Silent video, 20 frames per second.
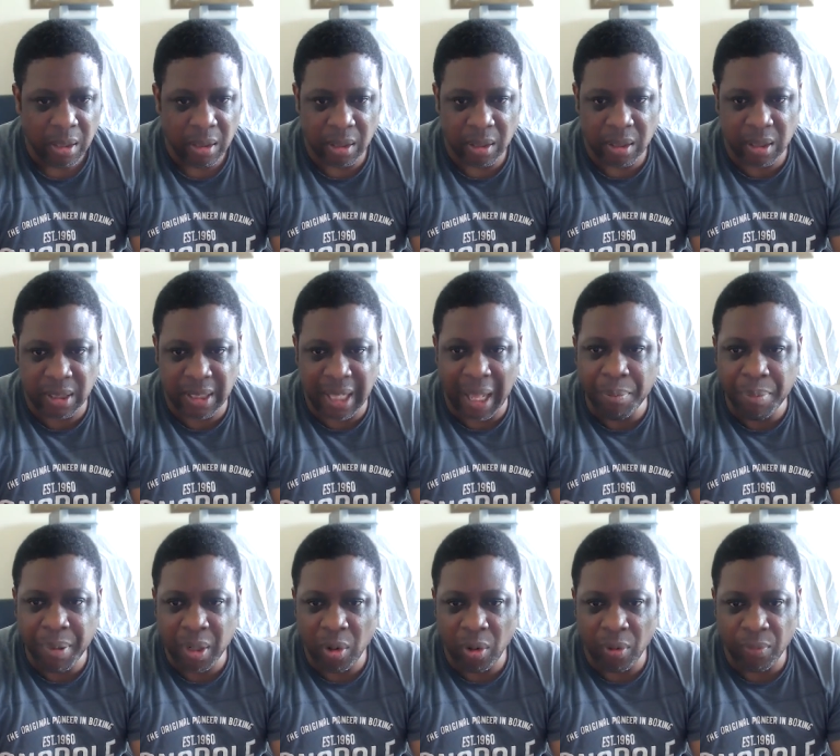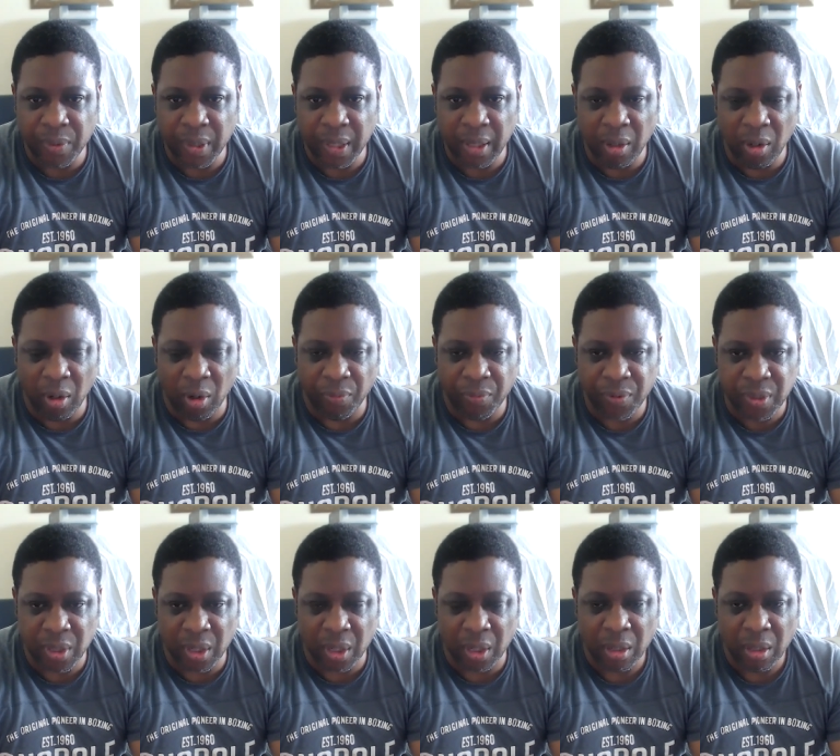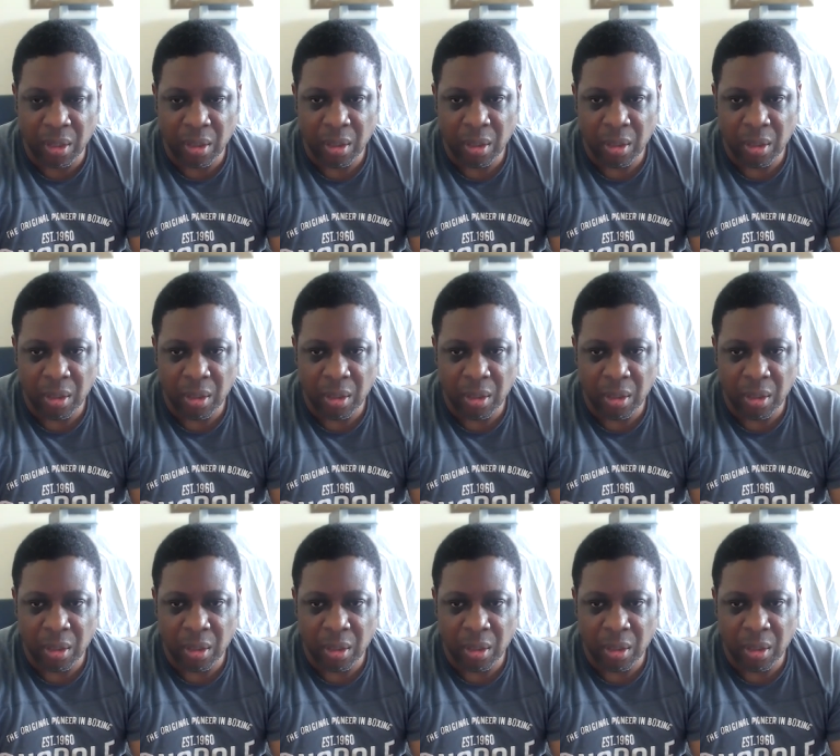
stabbing of the officer